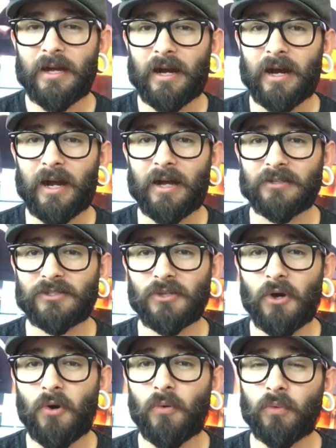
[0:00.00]
Uh,
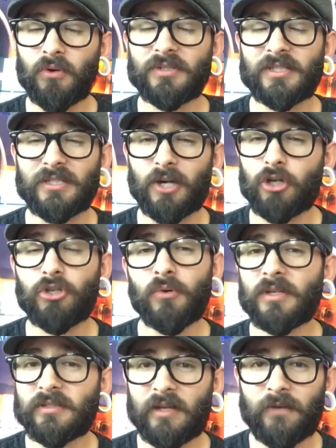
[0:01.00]
so we'll see. Are you
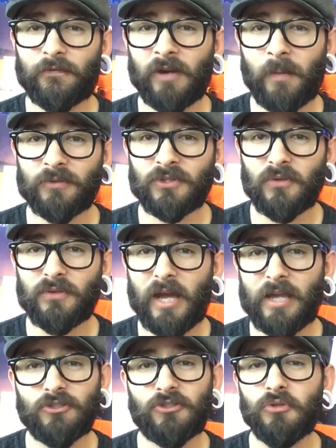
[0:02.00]
excited for episode
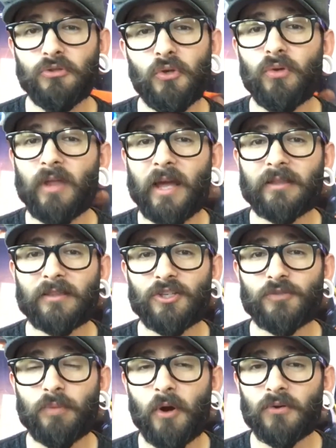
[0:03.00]
9? Do you like
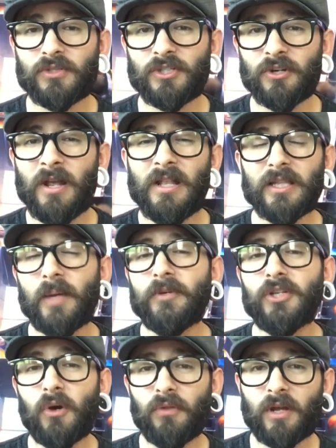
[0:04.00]
this poster? Let me
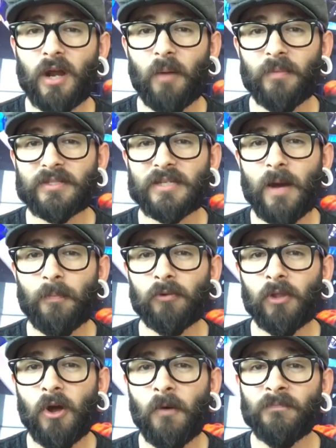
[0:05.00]
know in the comments down
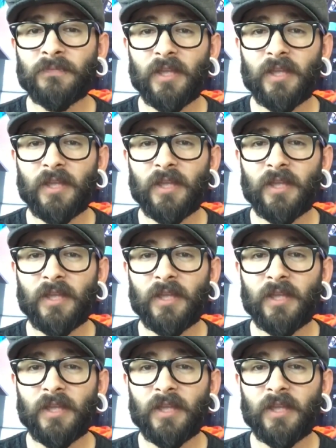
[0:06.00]
below.